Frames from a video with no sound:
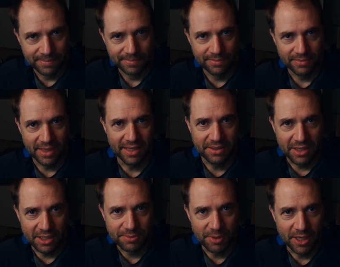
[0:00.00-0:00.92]
That
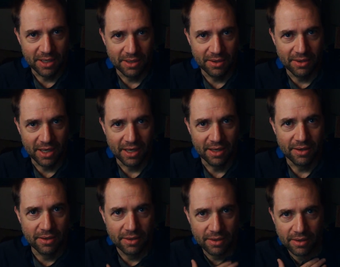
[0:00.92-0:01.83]
tells me that
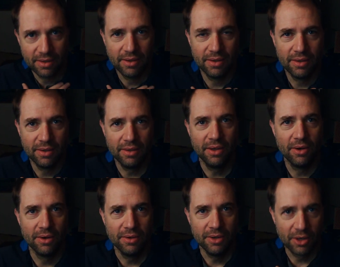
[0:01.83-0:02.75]

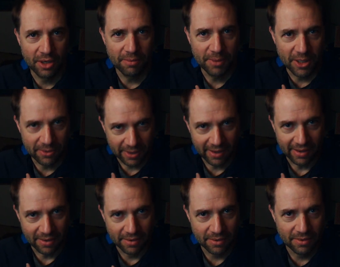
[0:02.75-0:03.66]
you're going to be okay
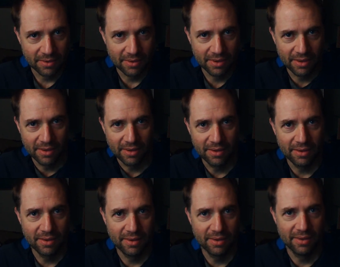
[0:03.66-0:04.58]
in
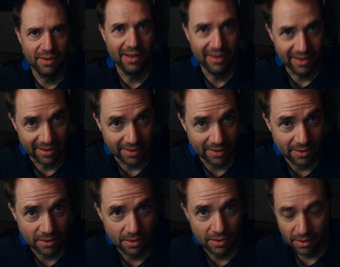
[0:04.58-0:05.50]
LA.
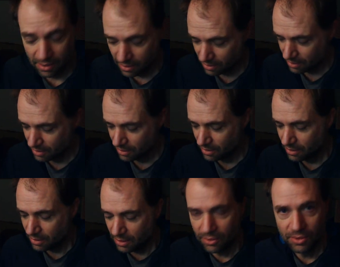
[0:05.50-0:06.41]

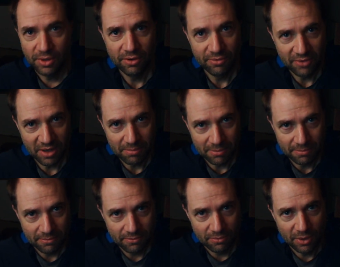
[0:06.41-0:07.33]
You and your
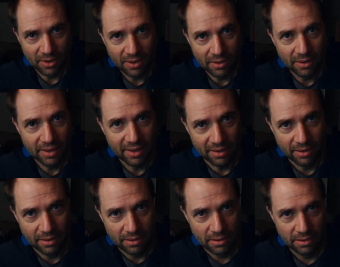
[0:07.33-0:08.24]
family.
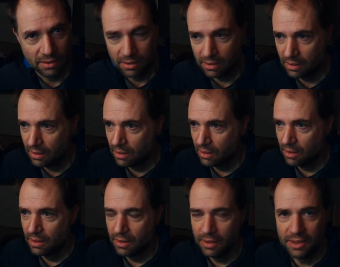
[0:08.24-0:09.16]

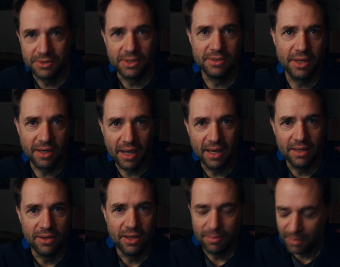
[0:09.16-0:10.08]
This is a guide
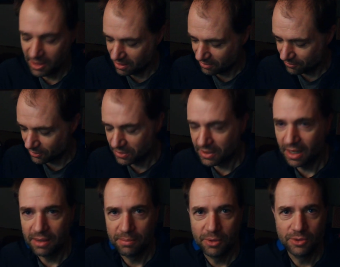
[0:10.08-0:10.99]
that I'm making for
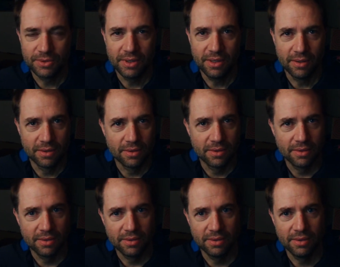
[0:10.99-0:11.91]
Todd mostly
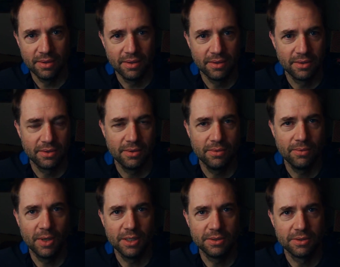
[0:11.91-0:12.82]
to
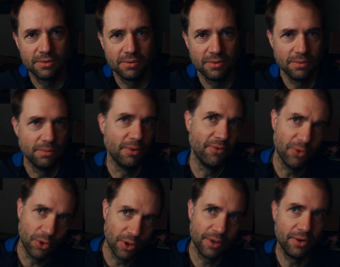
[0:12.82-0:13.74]
watch
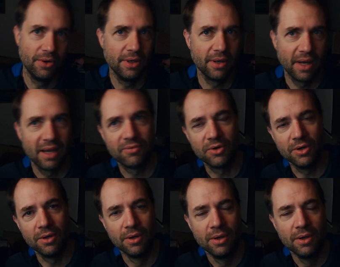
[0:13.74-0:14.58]
before, during, after